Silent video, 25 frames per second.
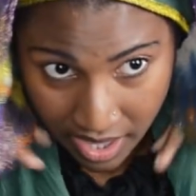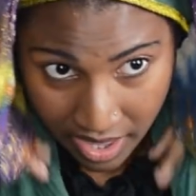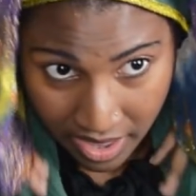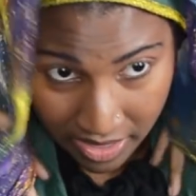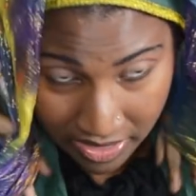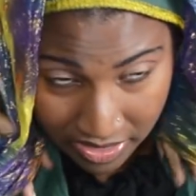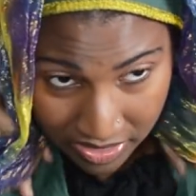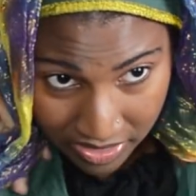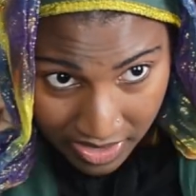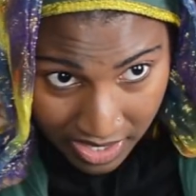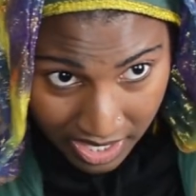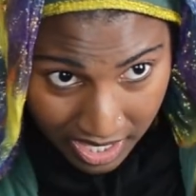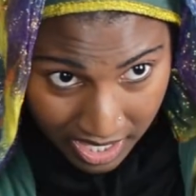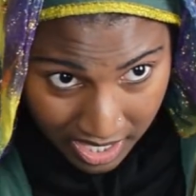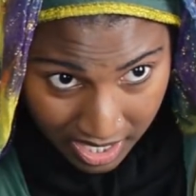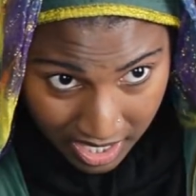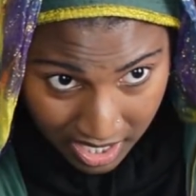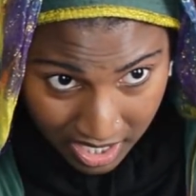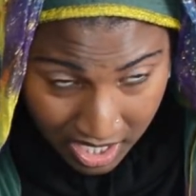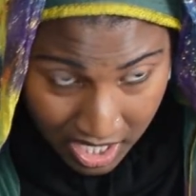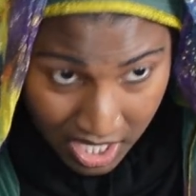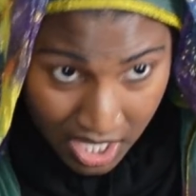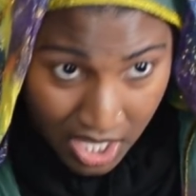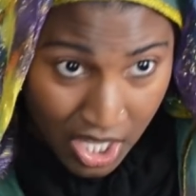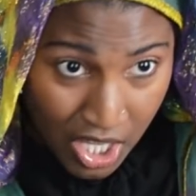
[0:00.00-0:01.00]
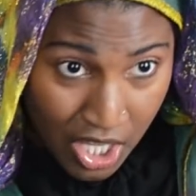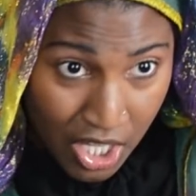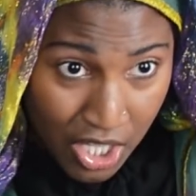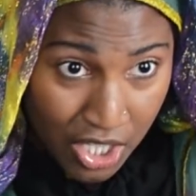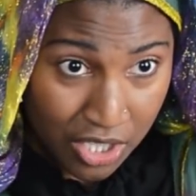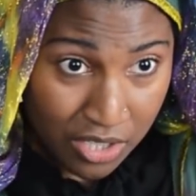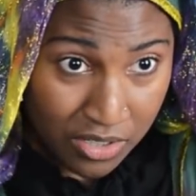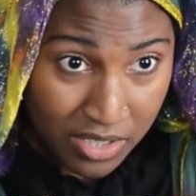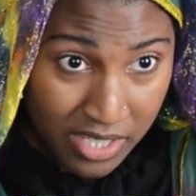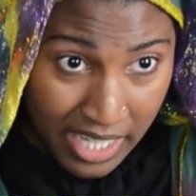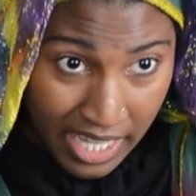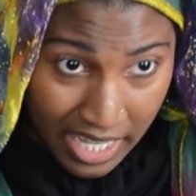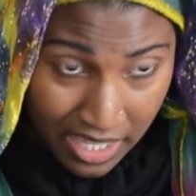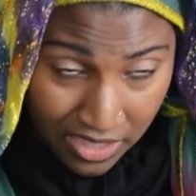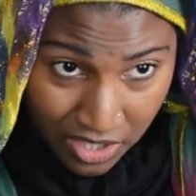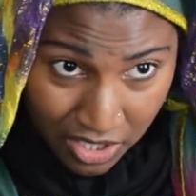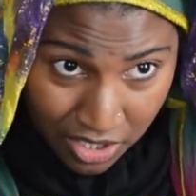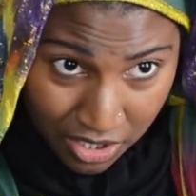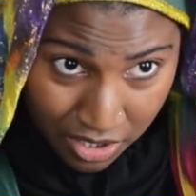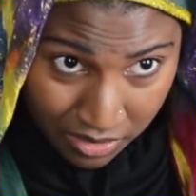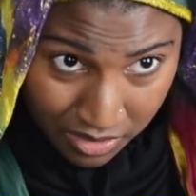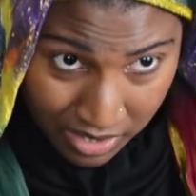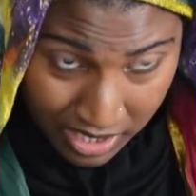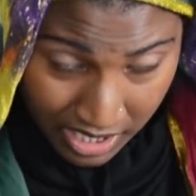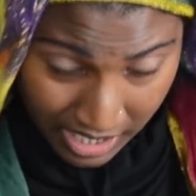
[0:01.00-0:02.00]
And then you take the
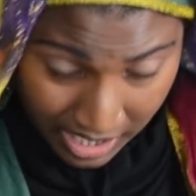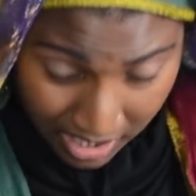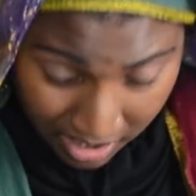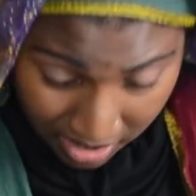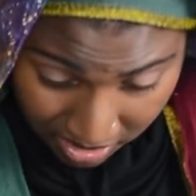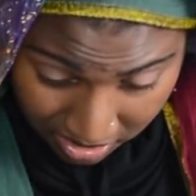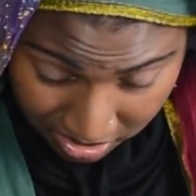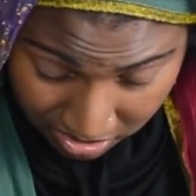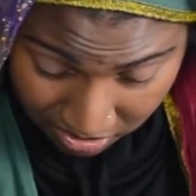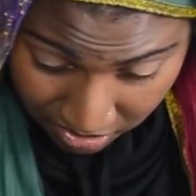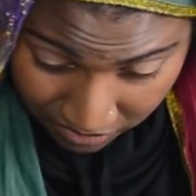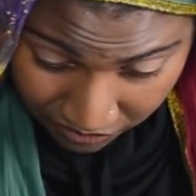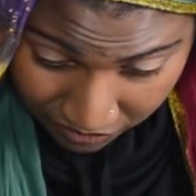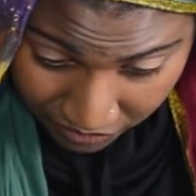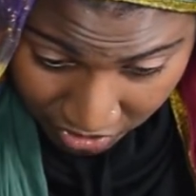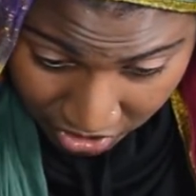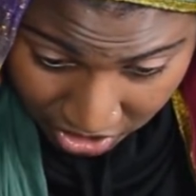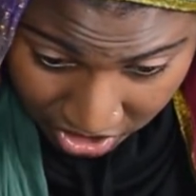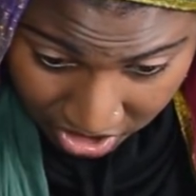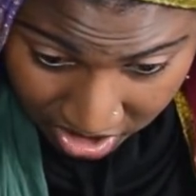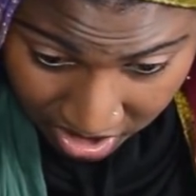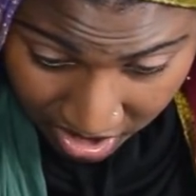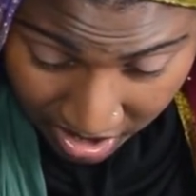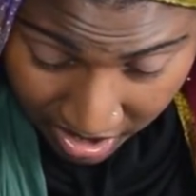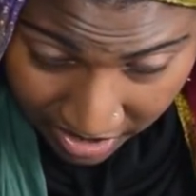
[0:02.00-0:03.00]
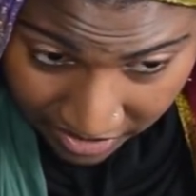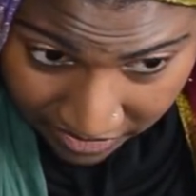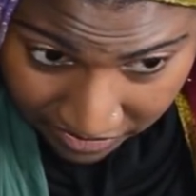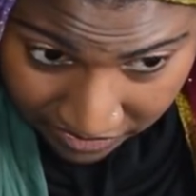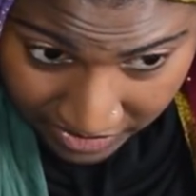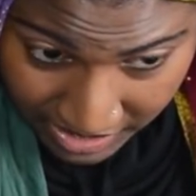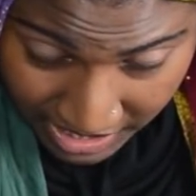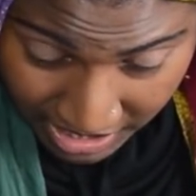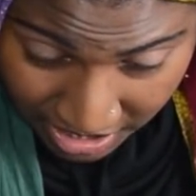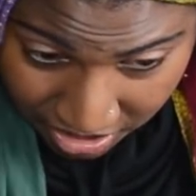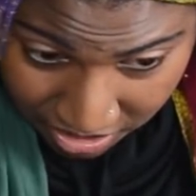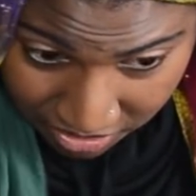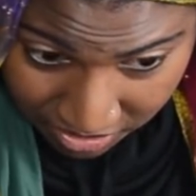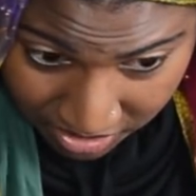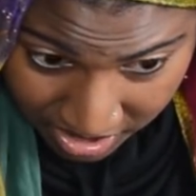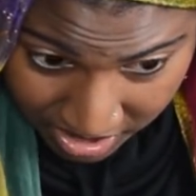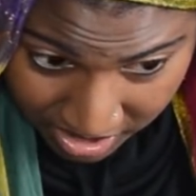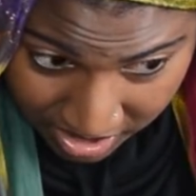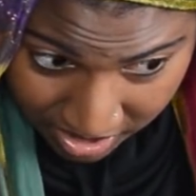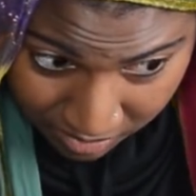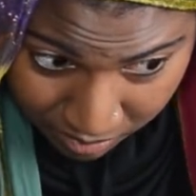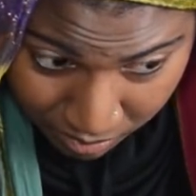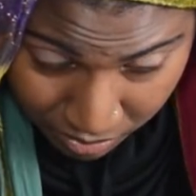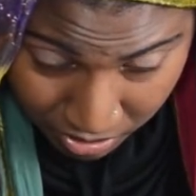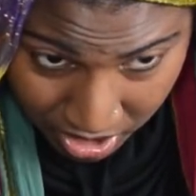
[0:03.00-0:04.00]
two tails of the first scarf that you
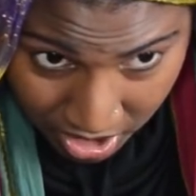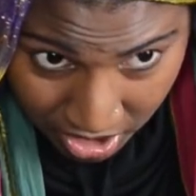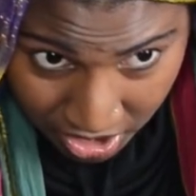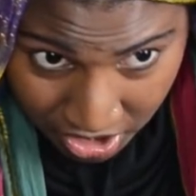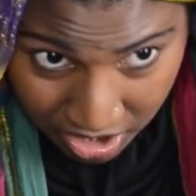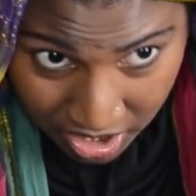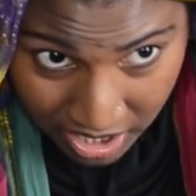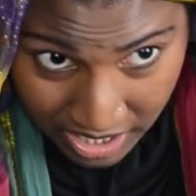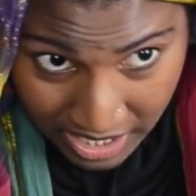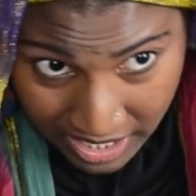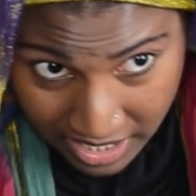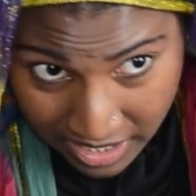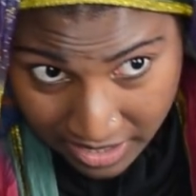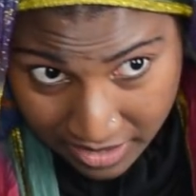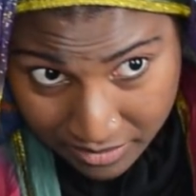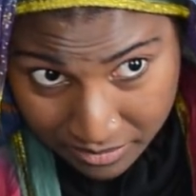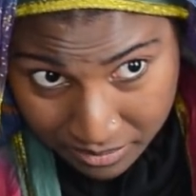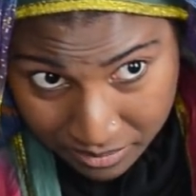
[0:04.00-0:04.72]
just put on your head,